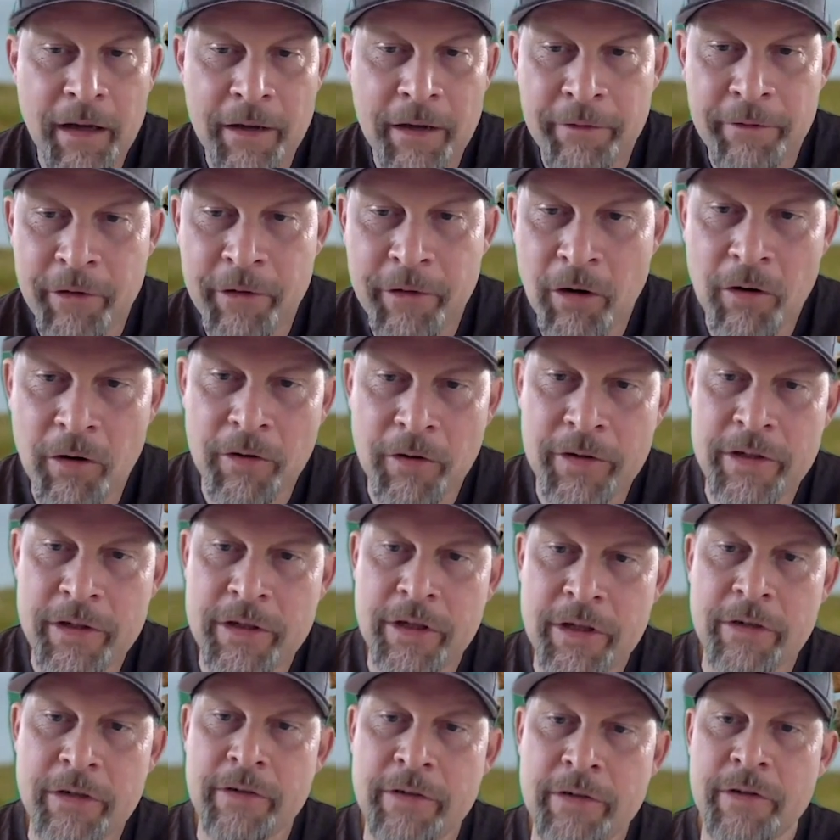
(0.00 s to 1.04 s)
After all these
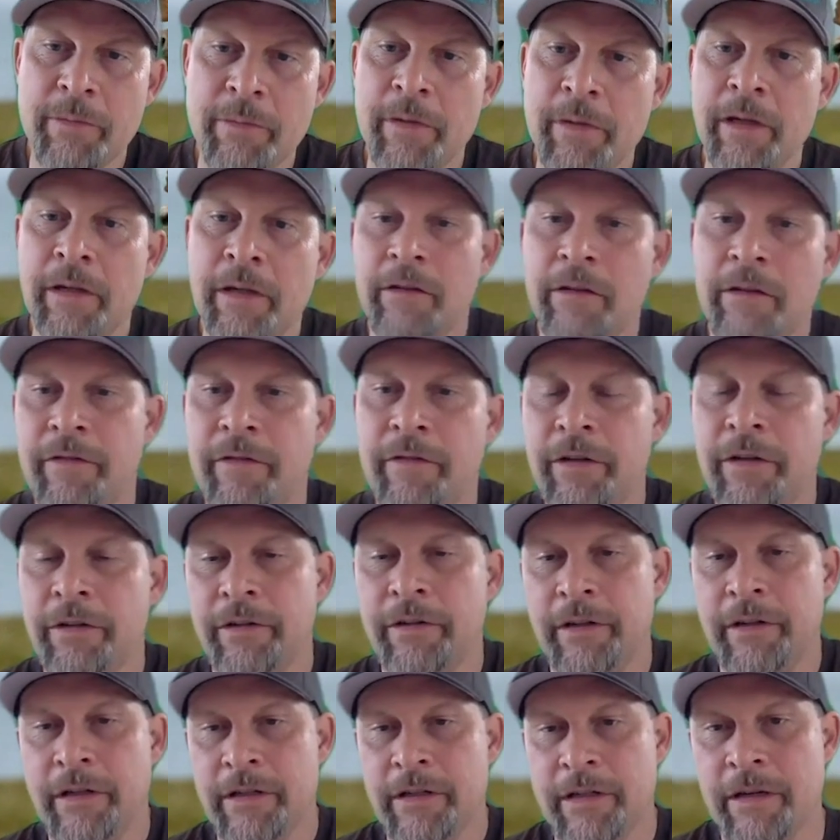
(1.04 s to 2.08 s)
years of being in the field,
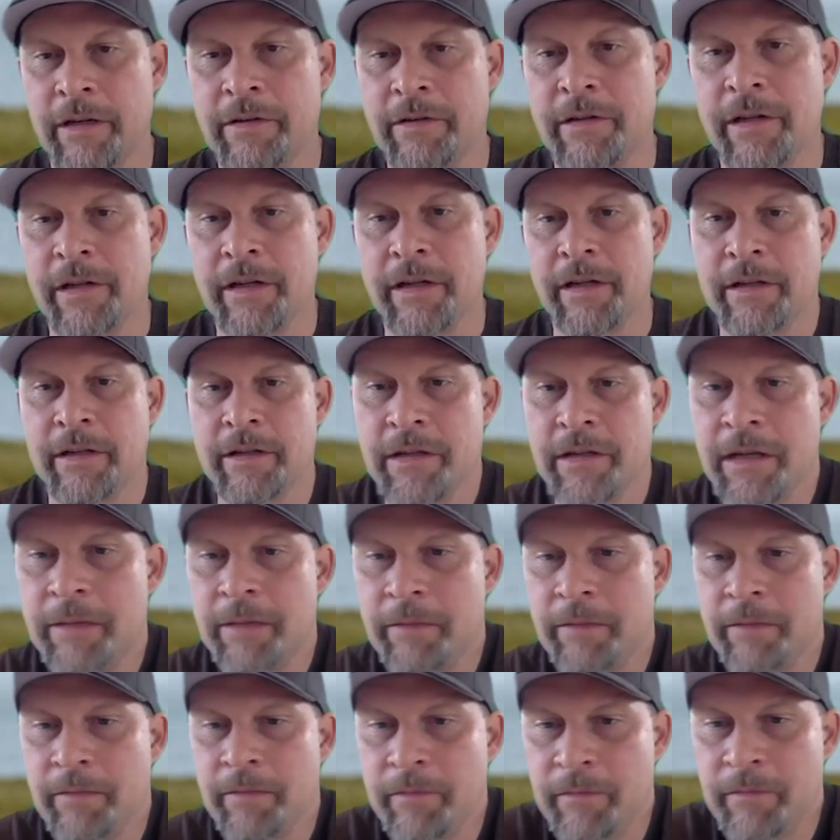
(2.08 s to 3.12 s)
and it sounds like
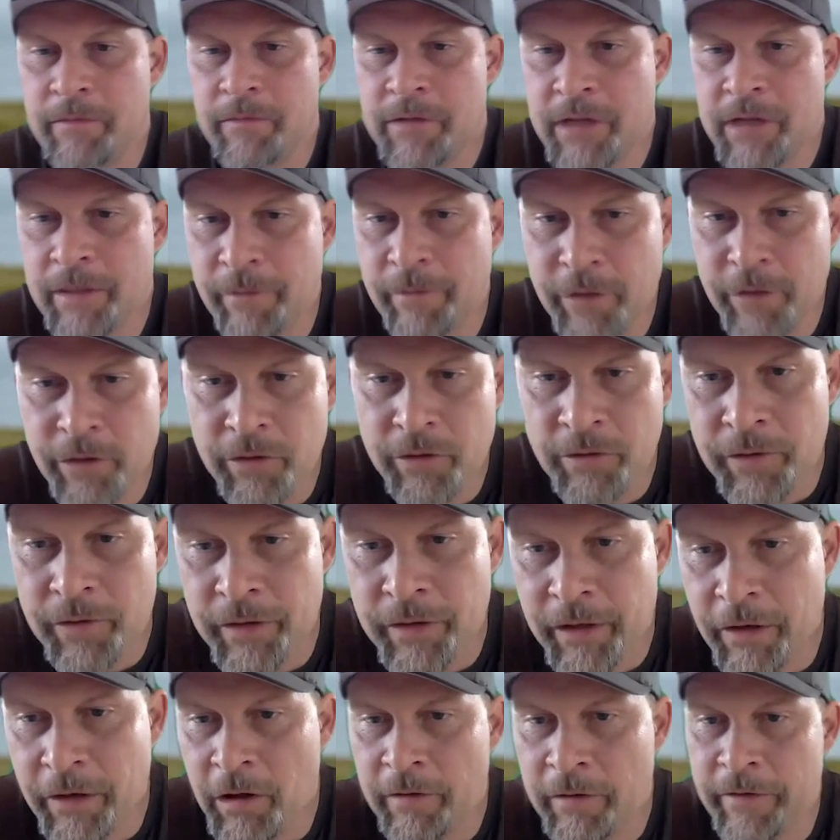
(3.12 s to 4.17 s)
the same for you
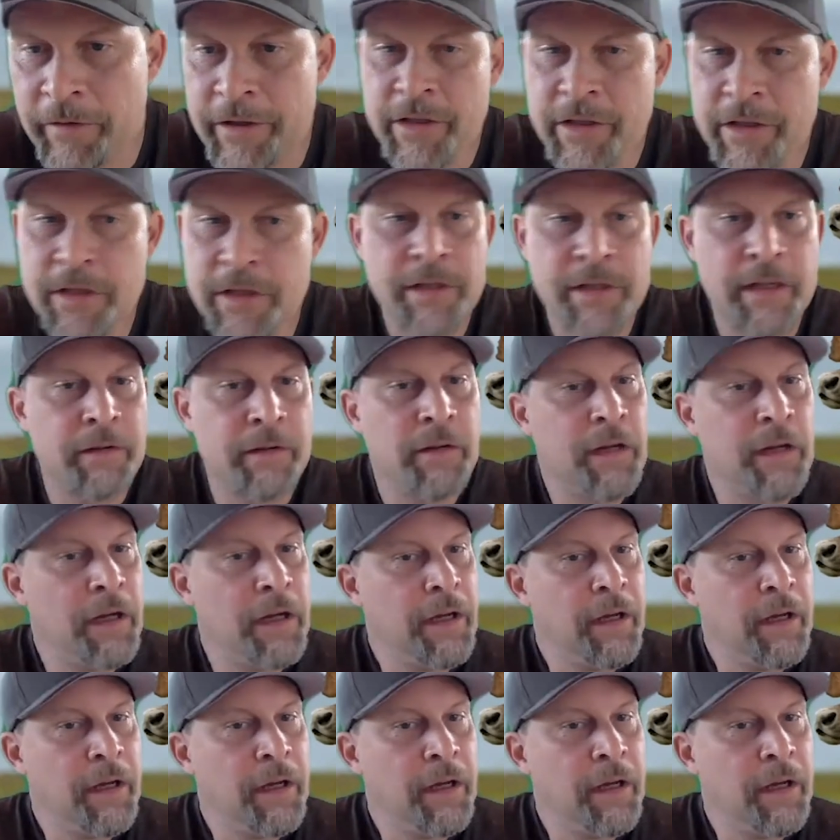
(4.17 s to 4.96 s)
and all of us, is that